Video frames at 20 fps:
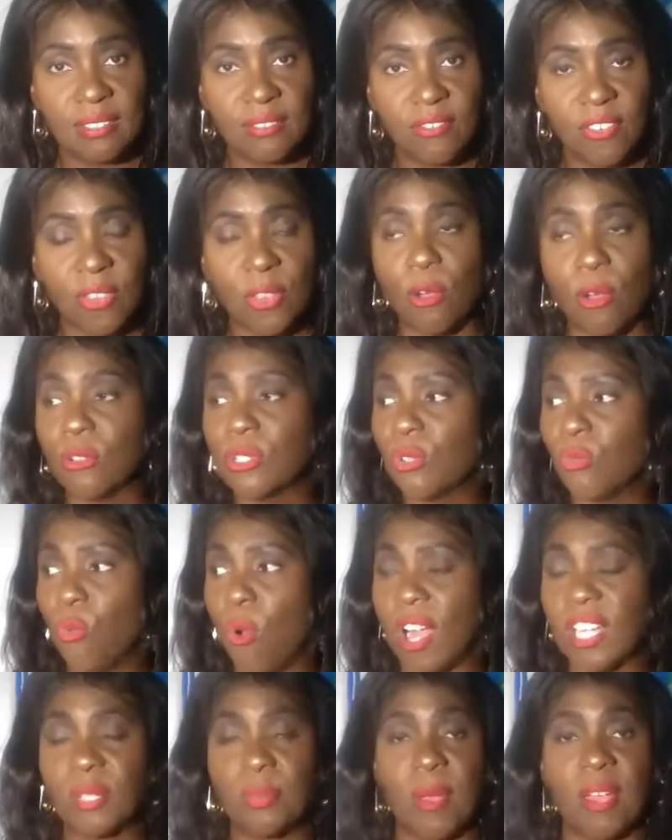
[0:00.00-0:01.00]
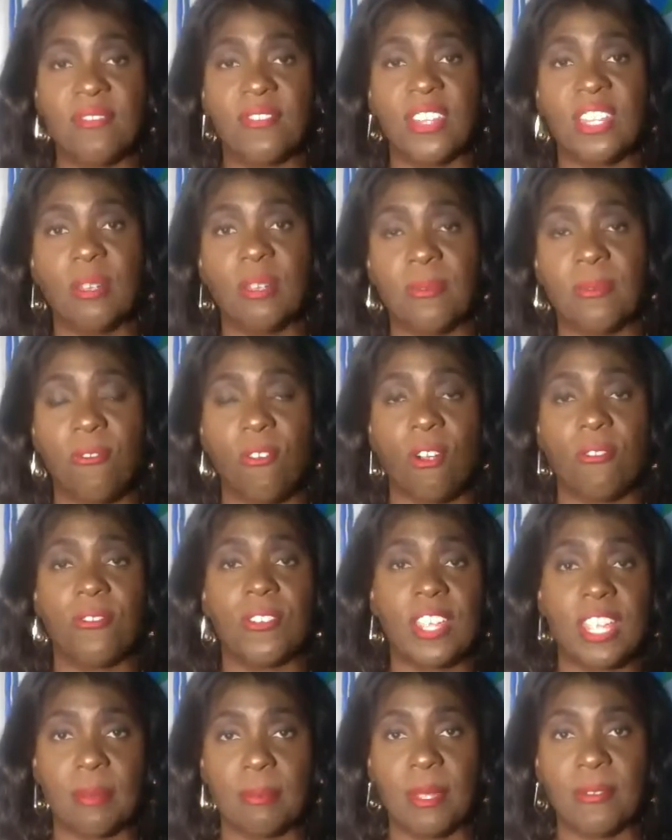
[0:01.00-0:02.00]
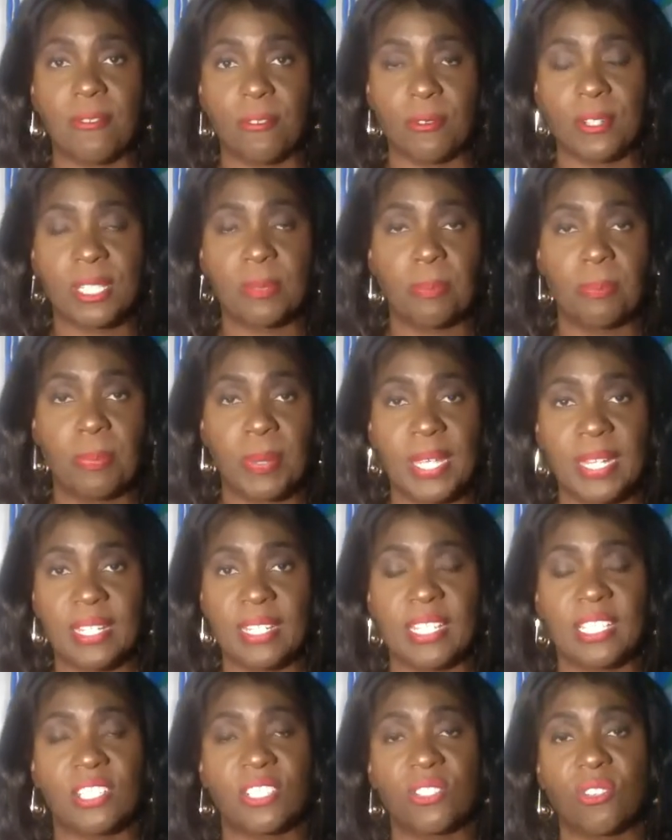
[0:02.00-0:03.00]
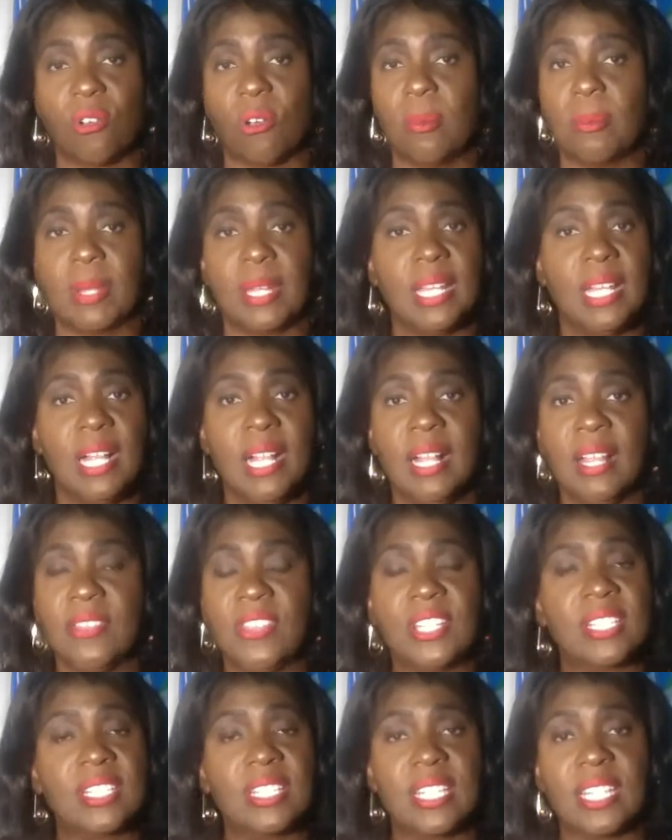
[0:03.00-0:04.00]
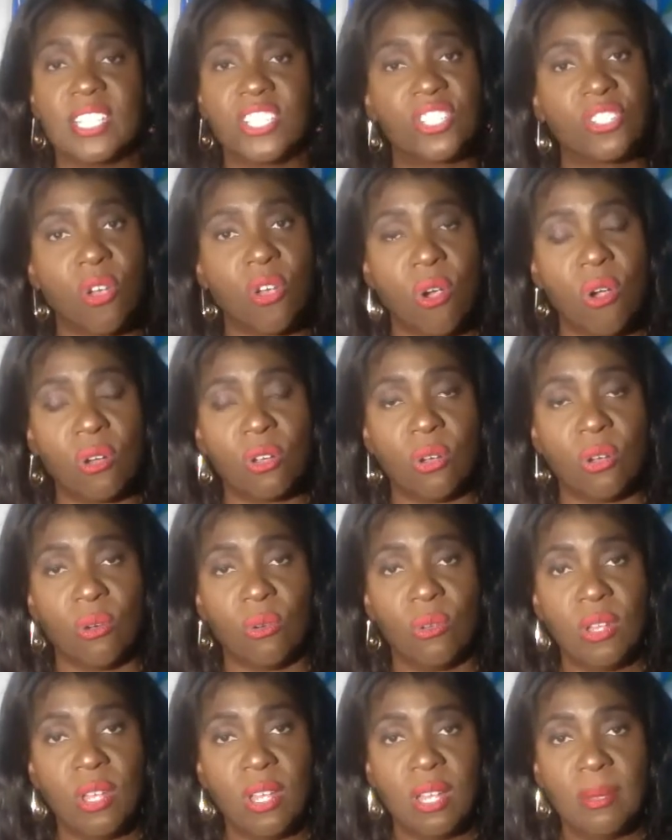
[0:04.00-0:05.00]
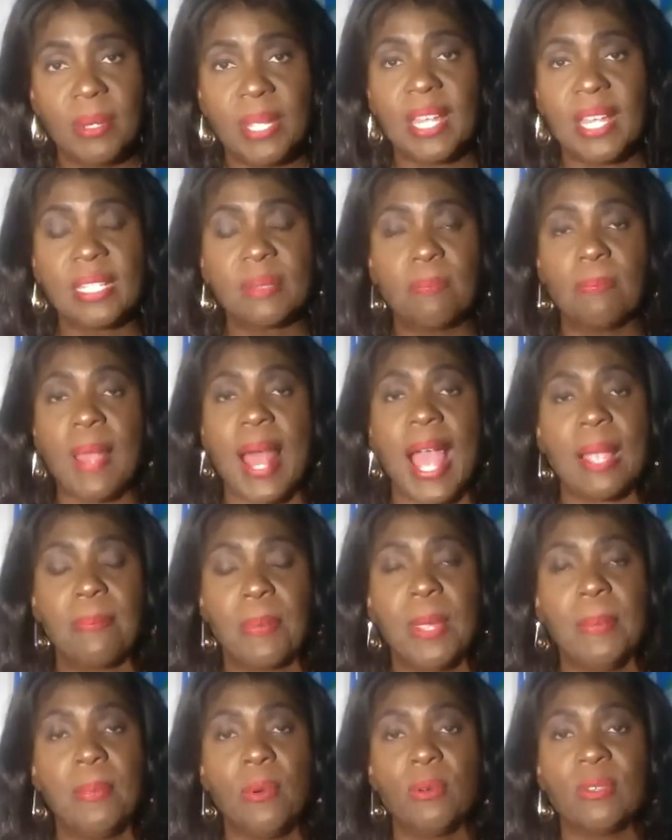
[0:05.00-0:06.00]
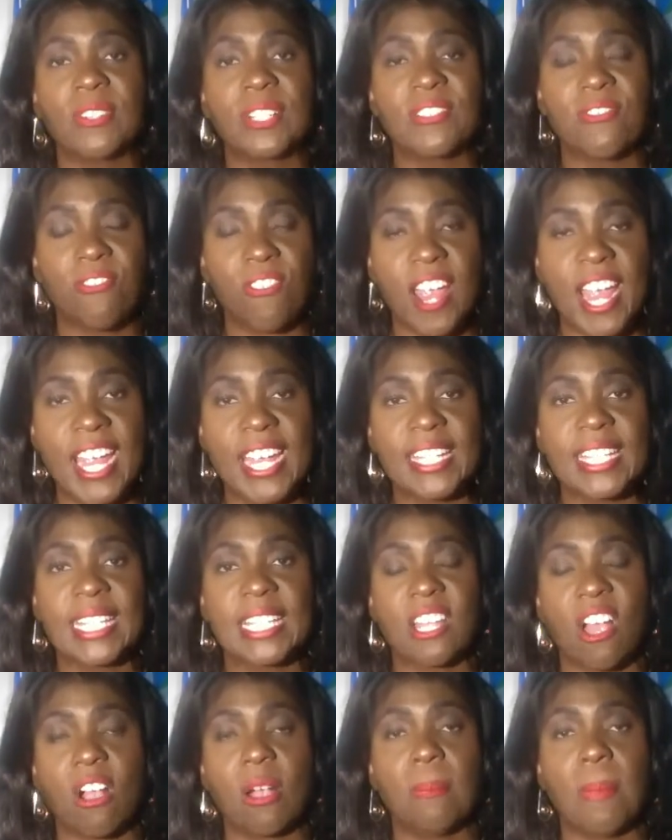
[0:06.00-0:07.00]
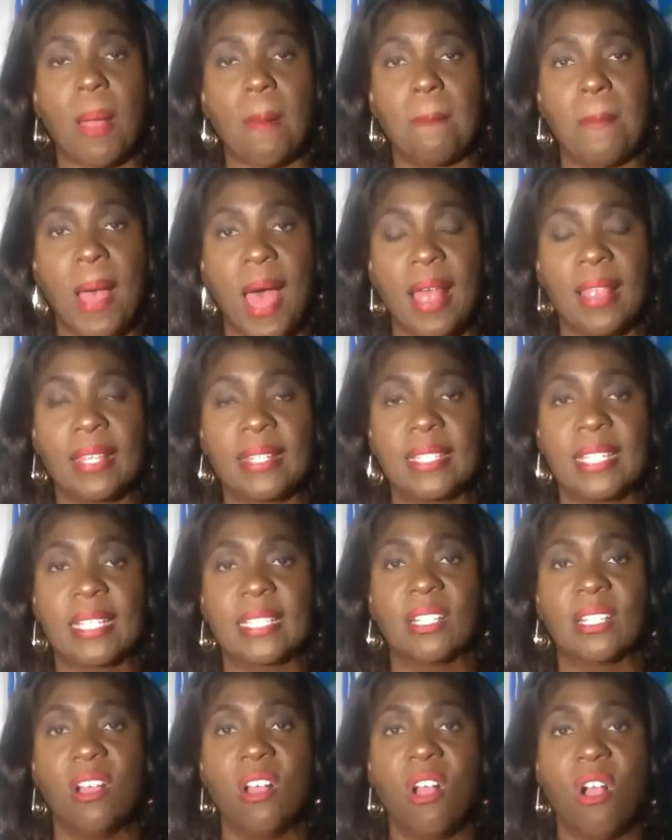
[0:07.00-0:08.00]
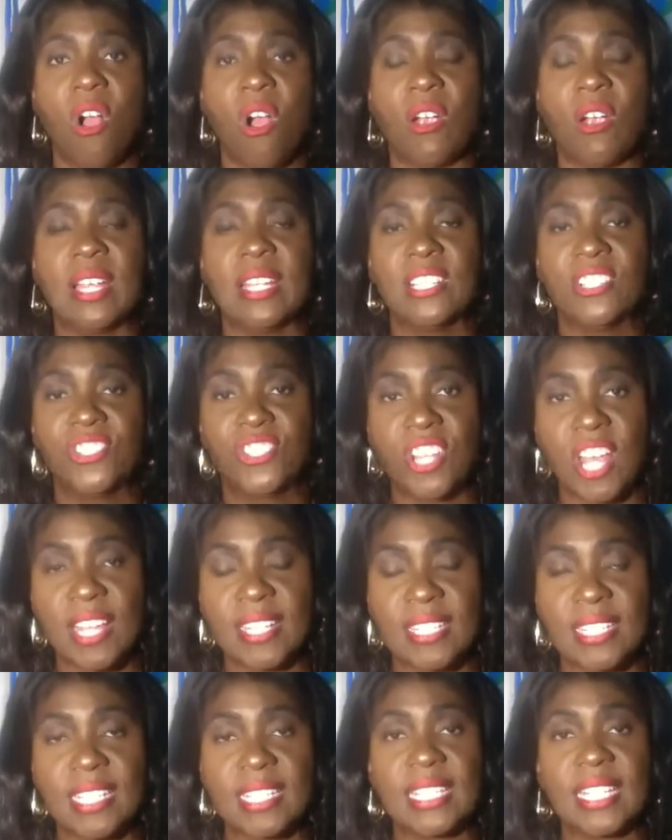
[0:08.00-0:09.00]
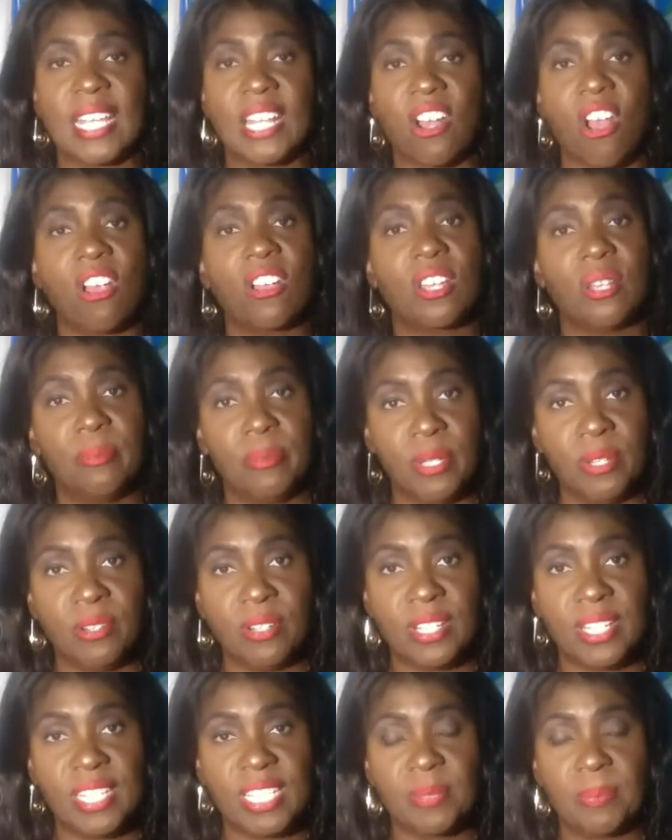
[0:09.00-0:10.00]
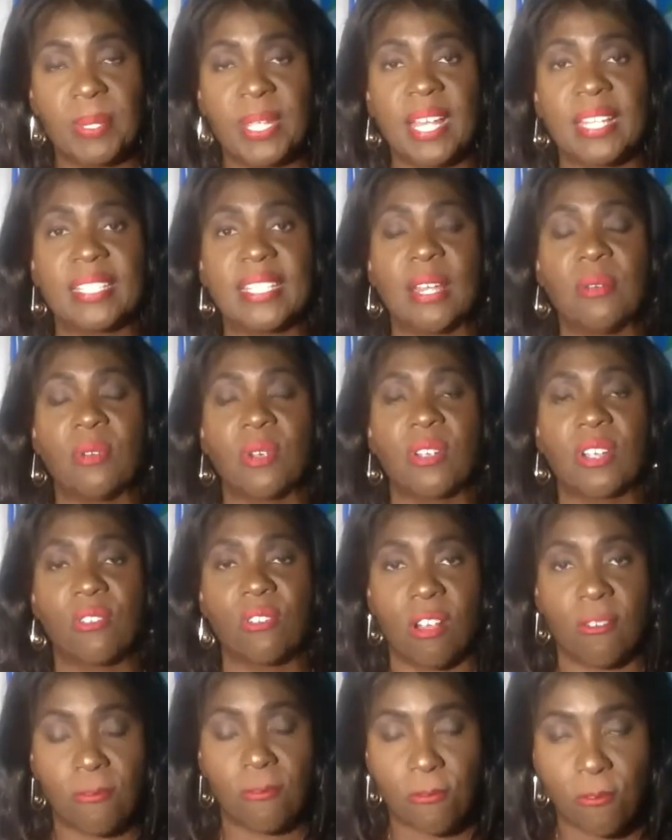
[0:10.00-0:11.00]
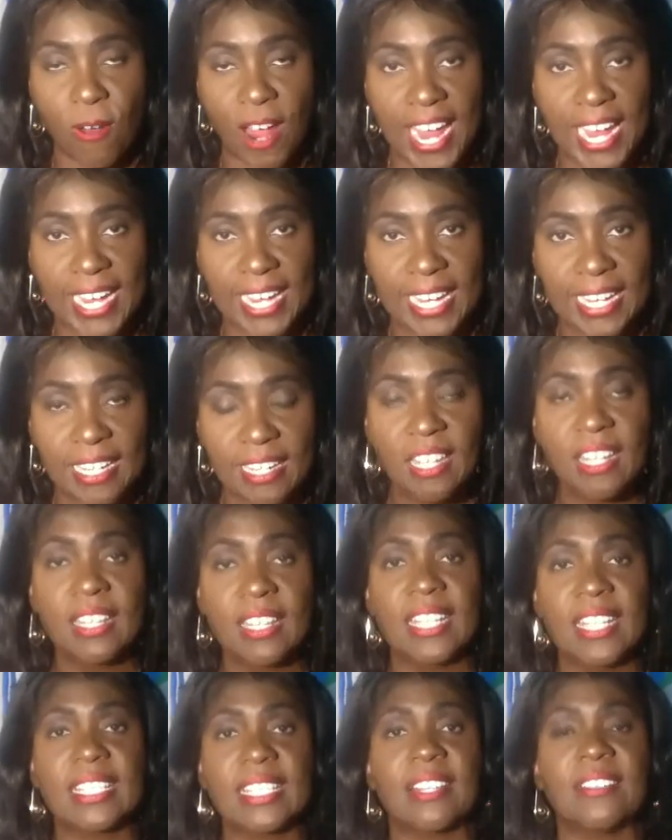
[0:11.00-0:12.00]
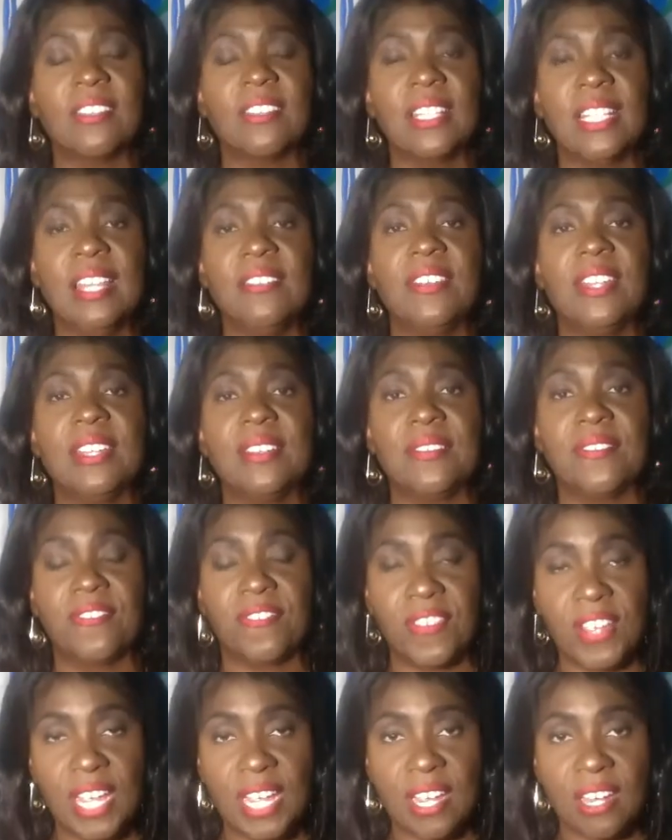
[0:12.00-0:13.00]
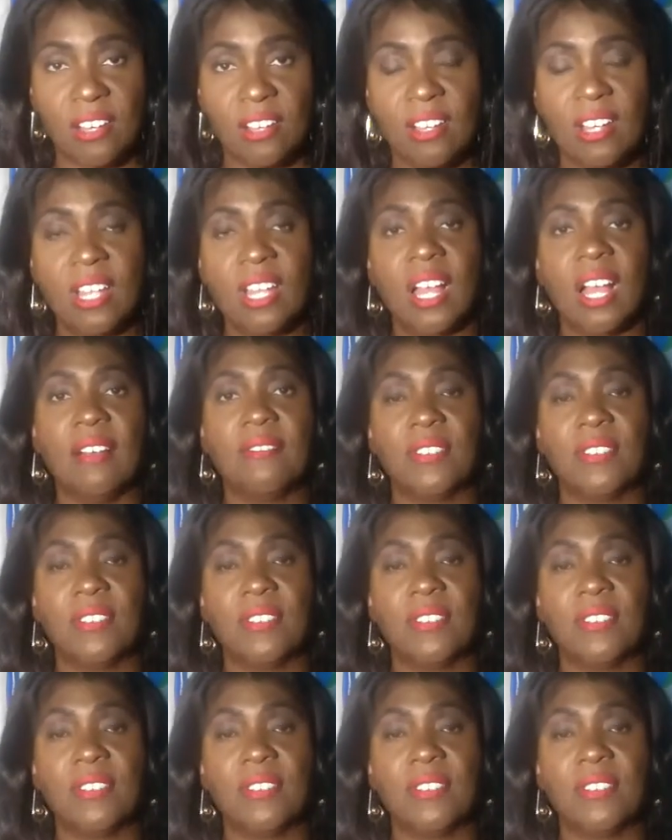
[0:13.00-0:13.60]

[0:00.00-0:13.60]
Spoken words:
For those who watched my video before, forgive me for repeating the story, but this is historical because Black people were afraid to talk about politics or injustice in our communities because they were afraid, listen, living in fear of